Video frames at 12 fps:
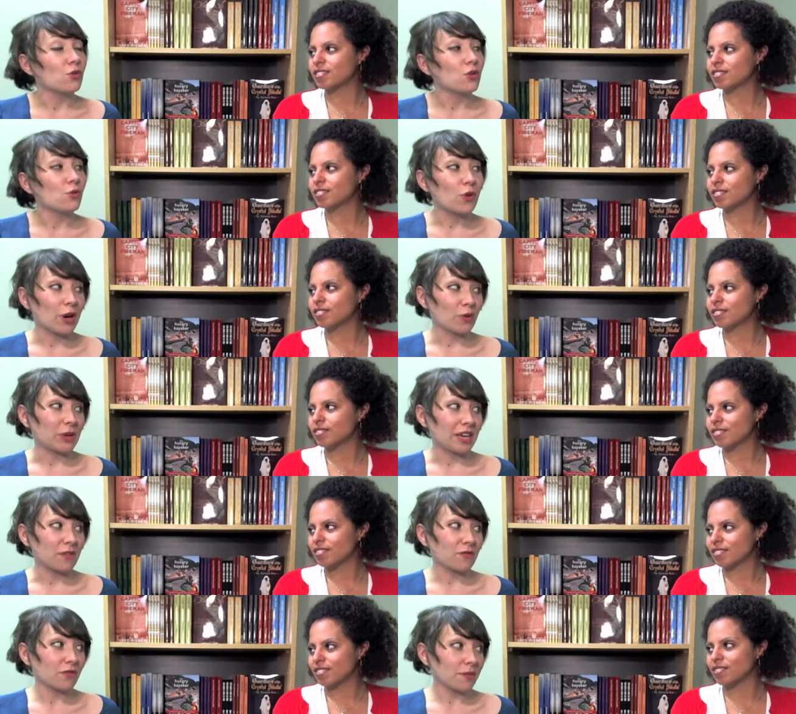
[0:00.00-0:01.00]
Speaker 1: where we
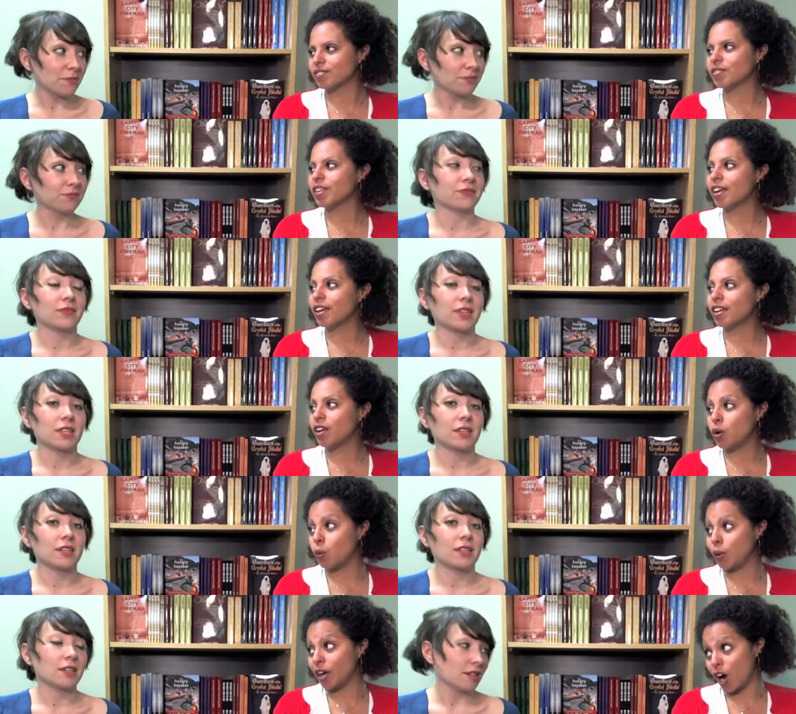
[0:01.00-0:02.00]
came from, who
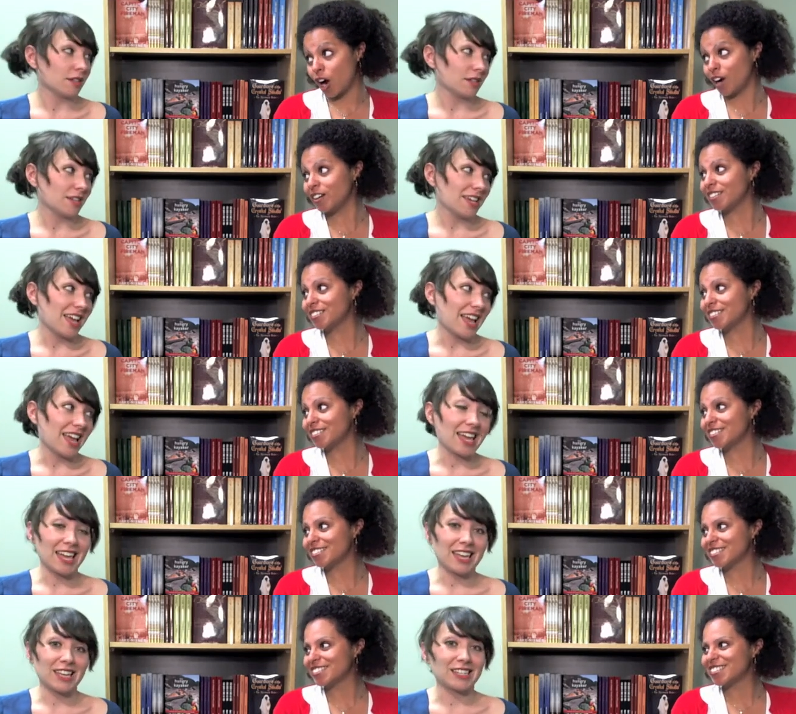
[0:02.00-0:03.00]
we are,
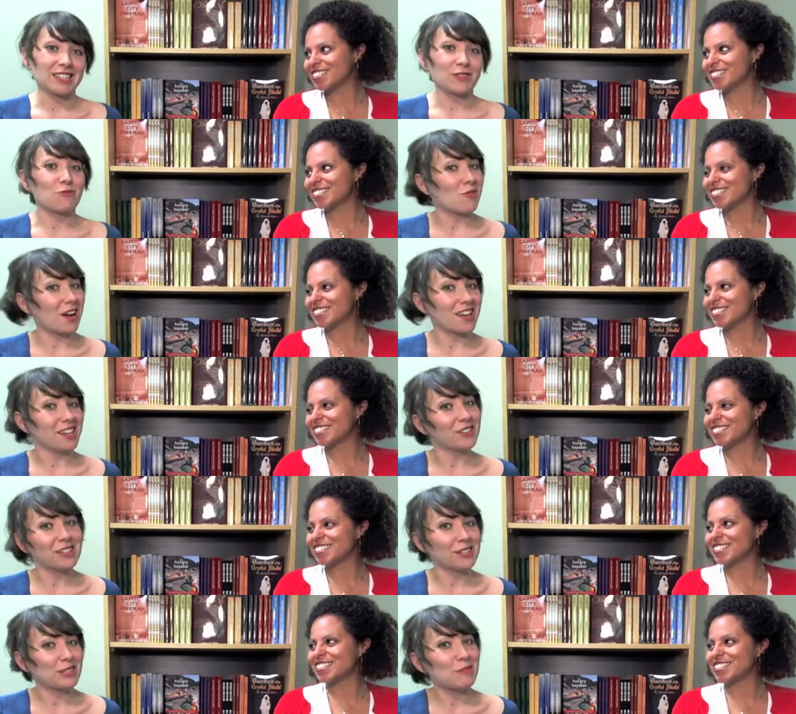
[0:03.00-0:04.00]
and what you
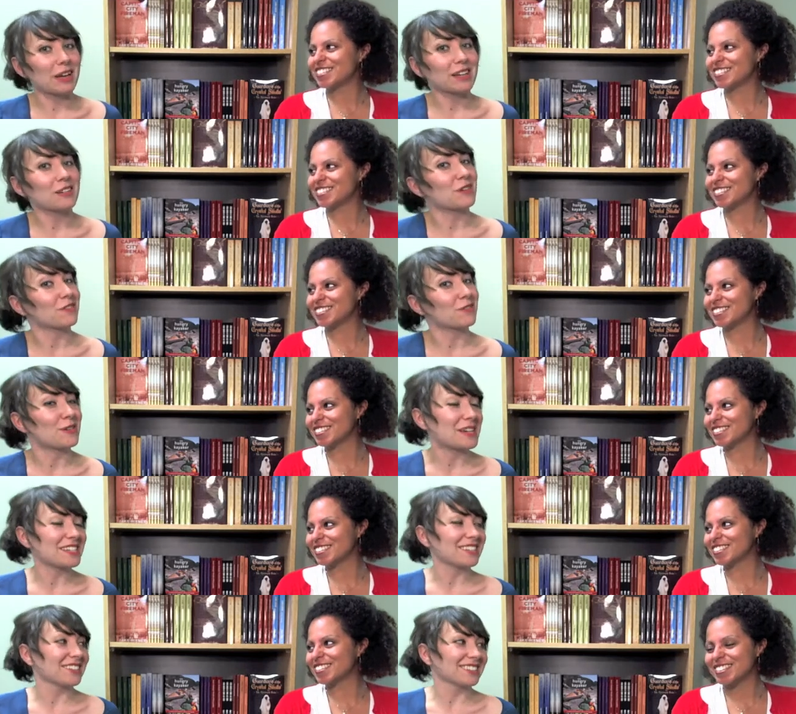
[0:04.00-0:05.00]
can expect from
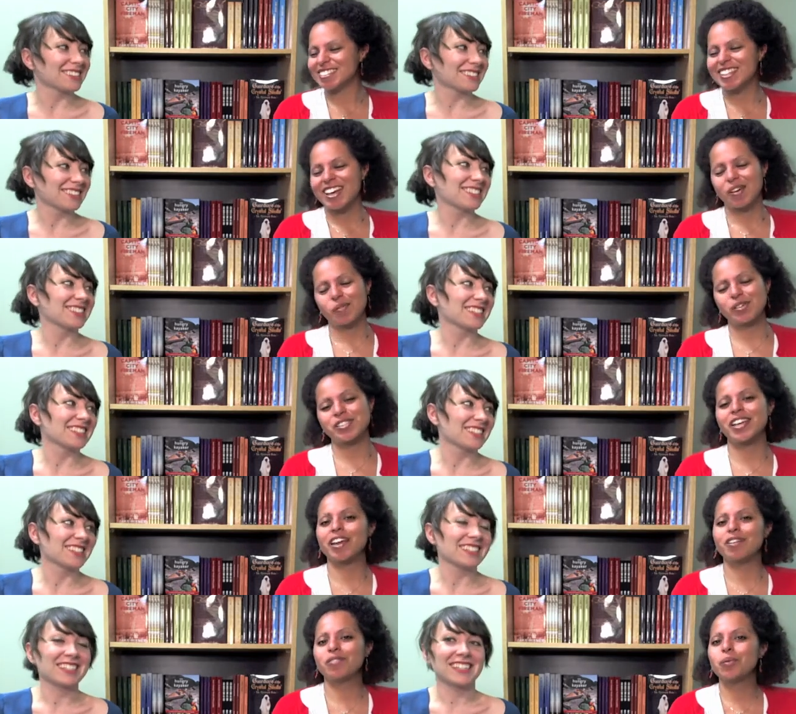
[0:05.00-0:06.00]
us.
Speaker 2: Once
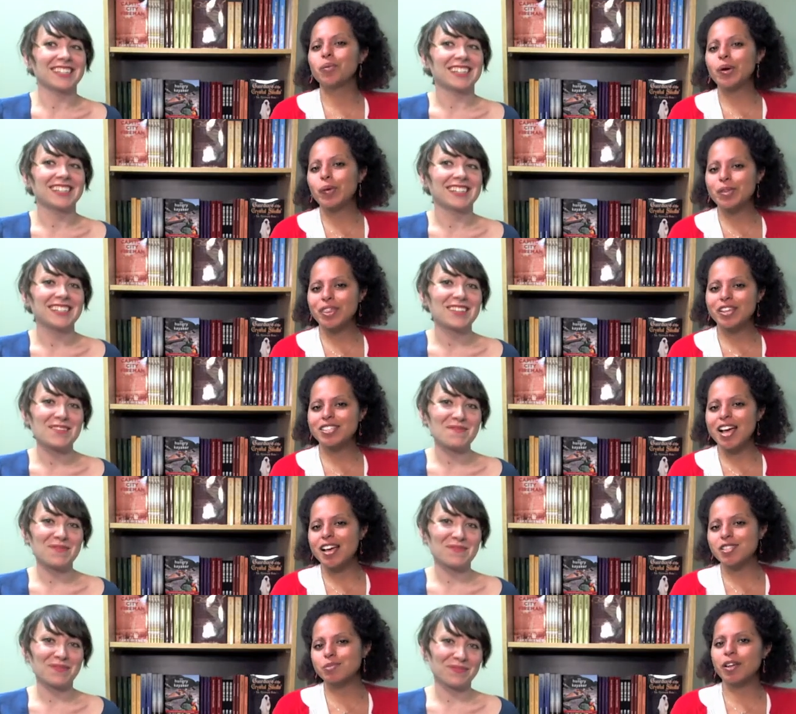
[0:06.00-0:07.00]
again, if you weren't with us
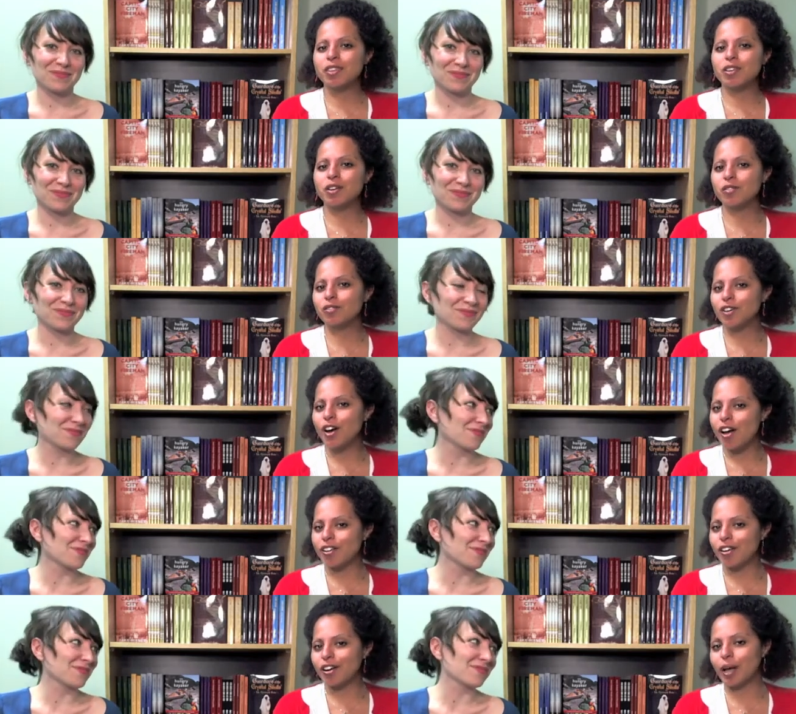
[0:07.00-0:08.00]
last month or you've forgotten
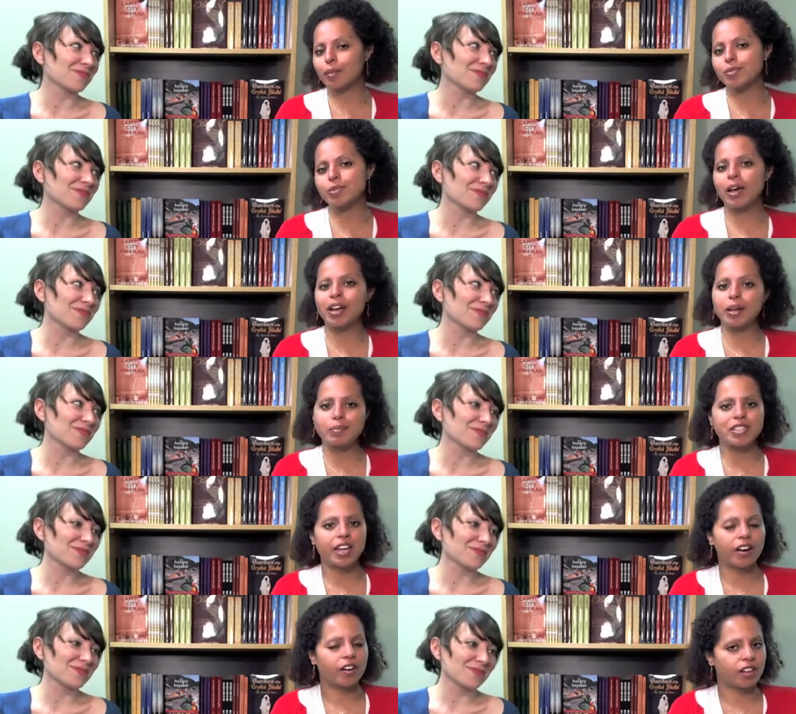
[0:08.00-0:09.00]
our names, my name is
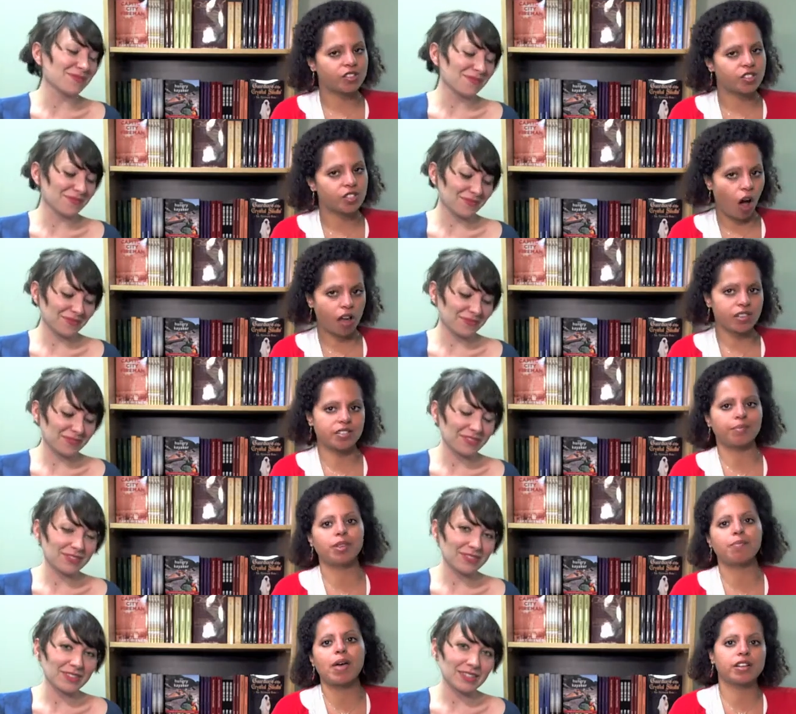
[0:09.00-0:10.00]
Caroline Johns. I'm
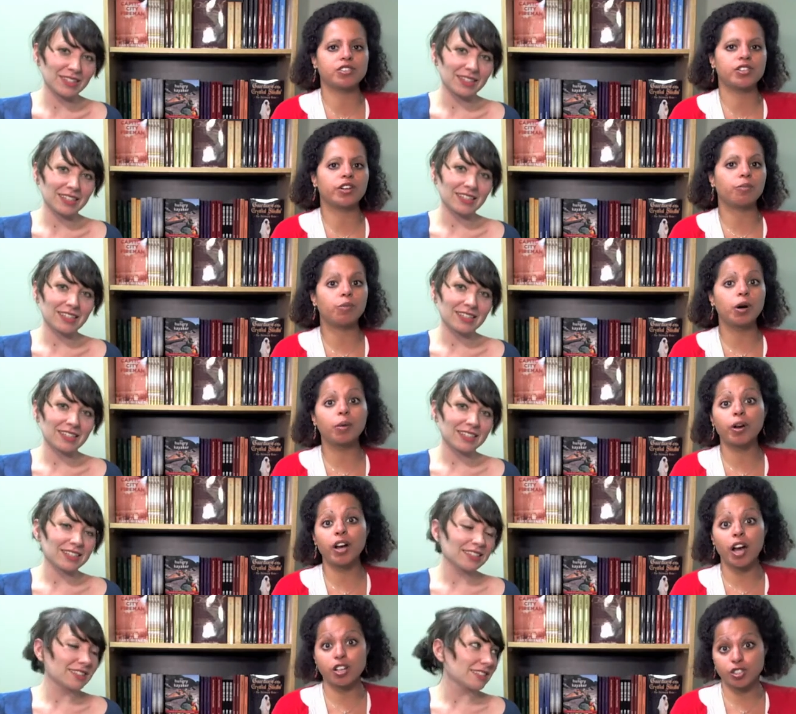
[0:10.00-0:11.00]
the manager of Book
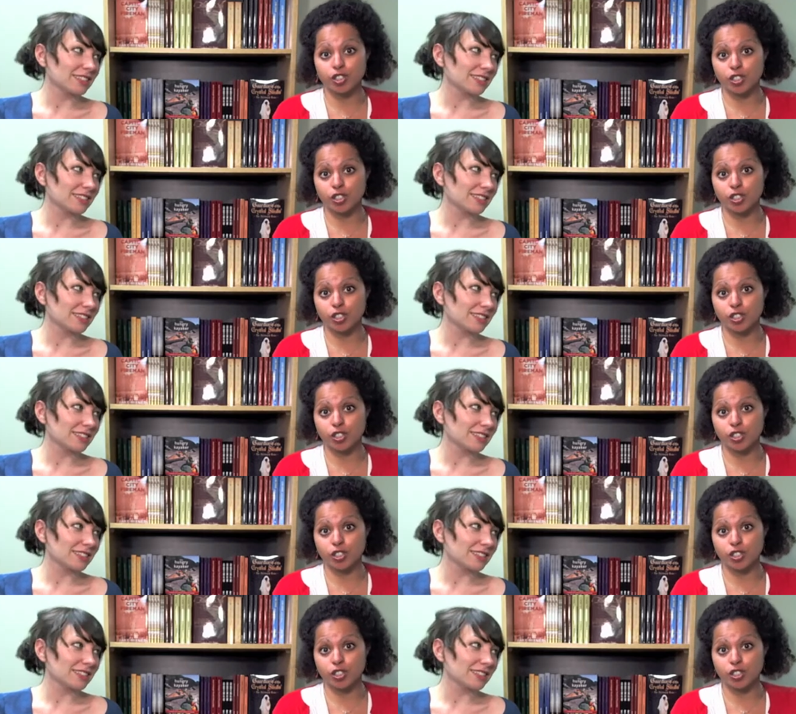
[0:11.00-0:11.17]
Production